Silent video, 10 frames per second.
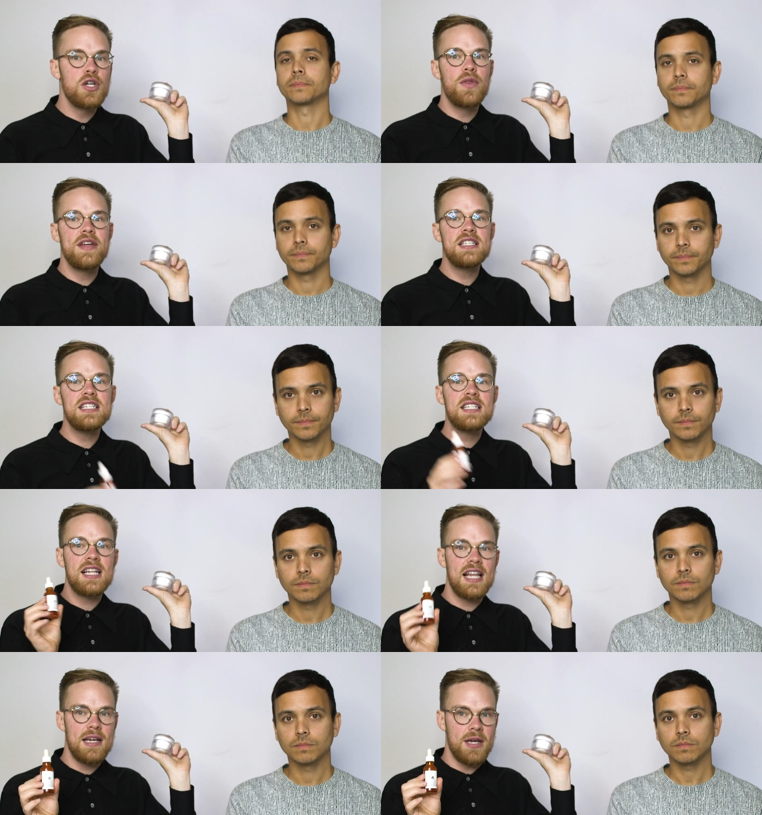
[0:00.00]
Speaker 1: So this is
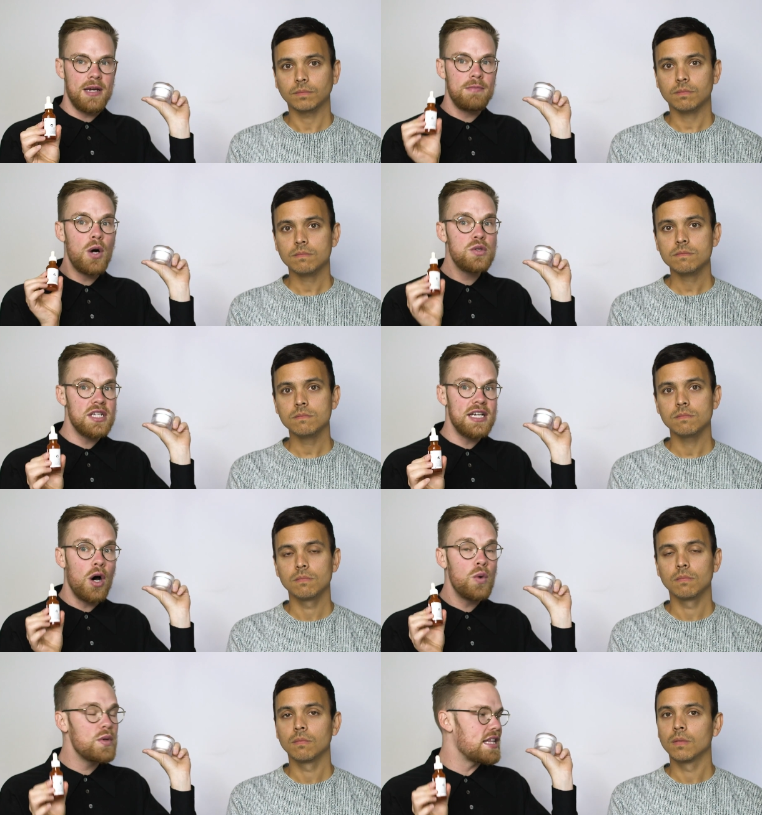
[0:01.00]
claiming mostly
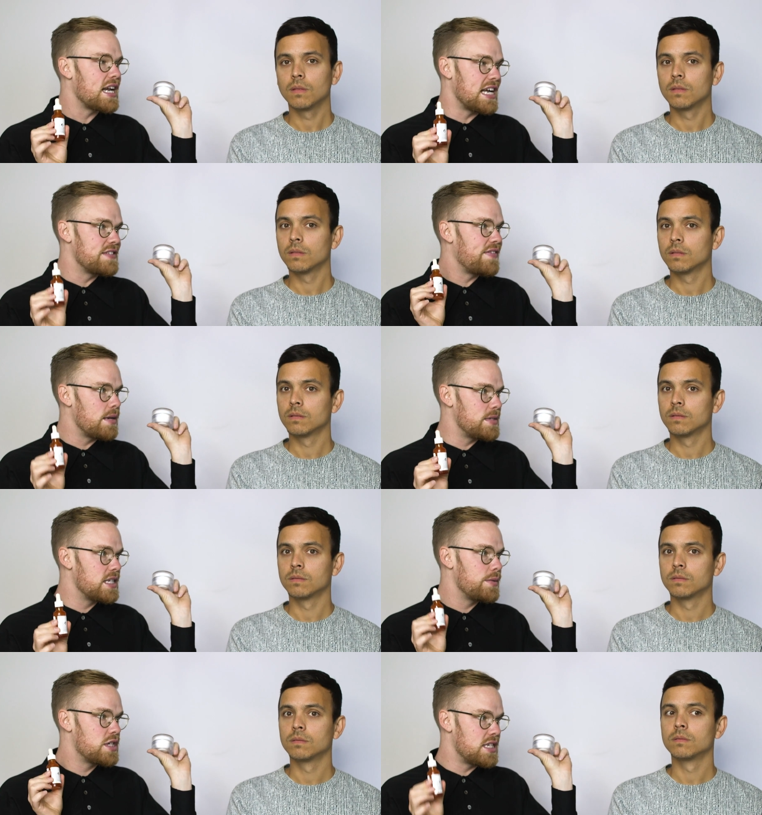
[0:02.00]
only that it has vitamin
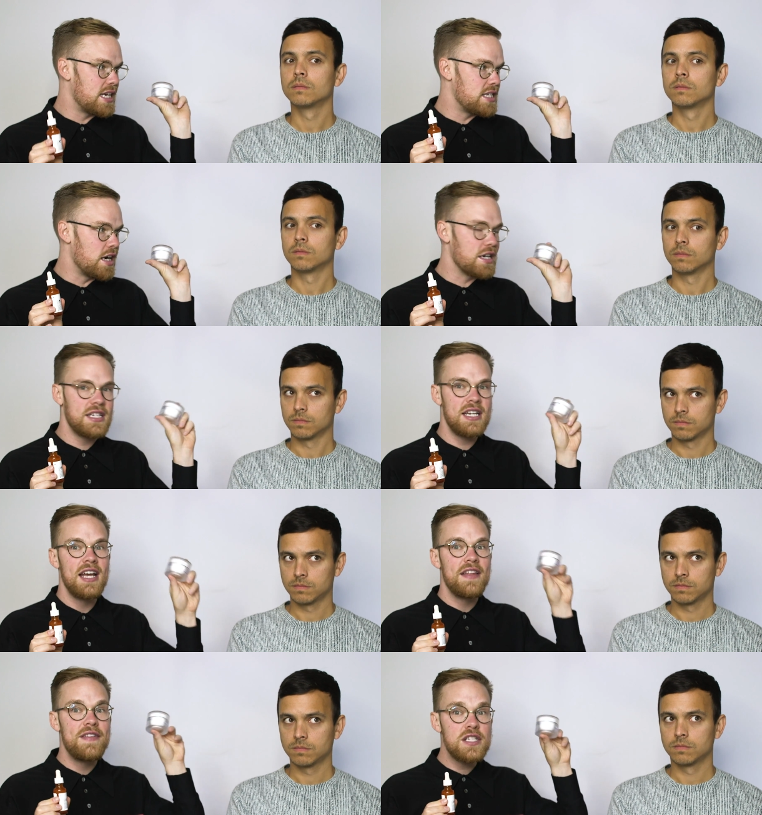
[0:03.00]
C, which is an antioxidant.
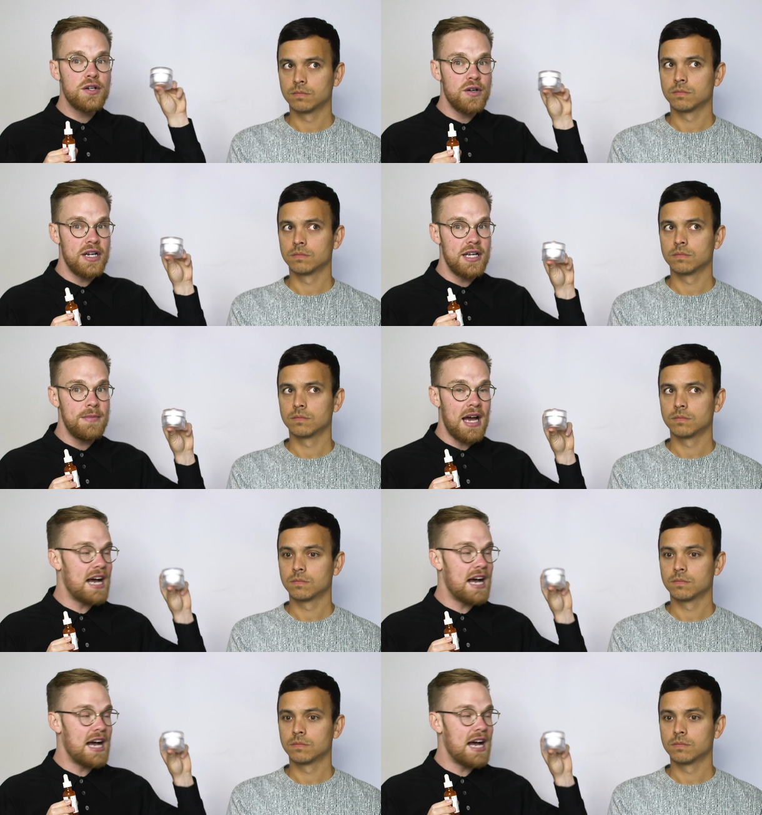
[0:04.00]
This cream